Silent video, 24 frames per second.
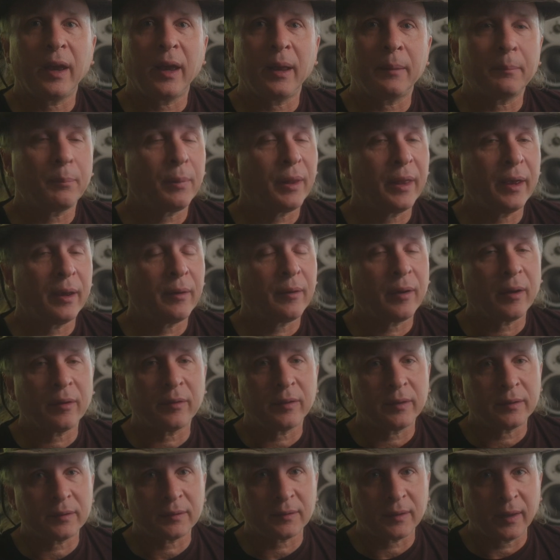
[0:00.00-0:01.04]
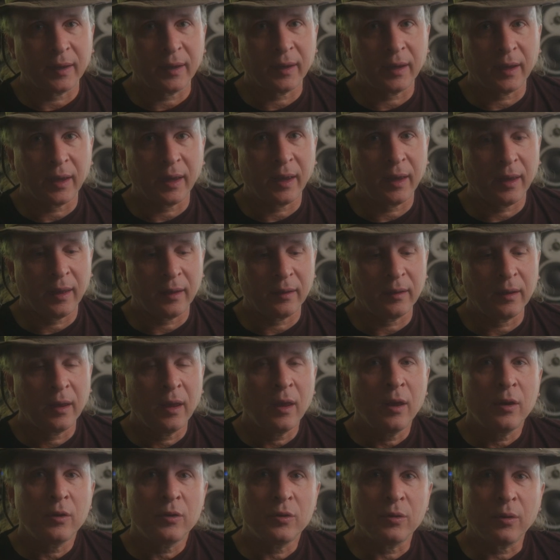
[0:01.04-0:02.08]
and play around with this thing and
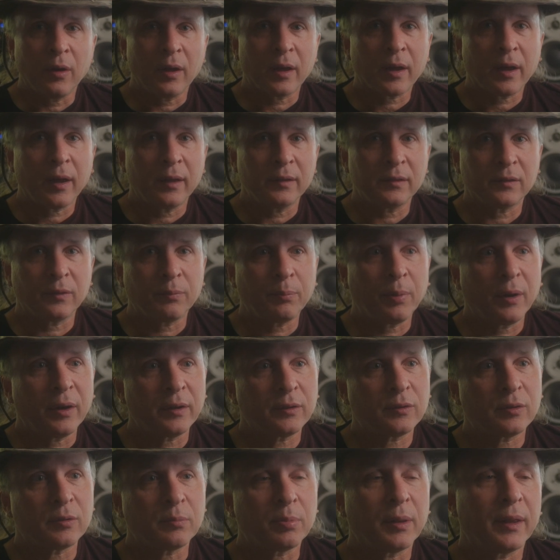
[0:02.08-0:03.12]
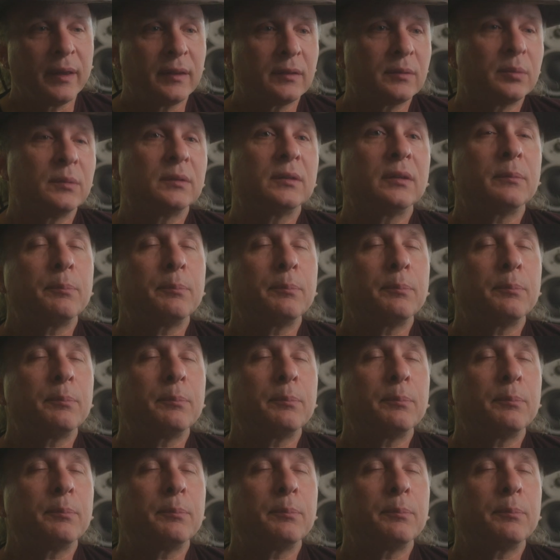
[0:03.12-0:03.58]
do all kinds of parts replacements.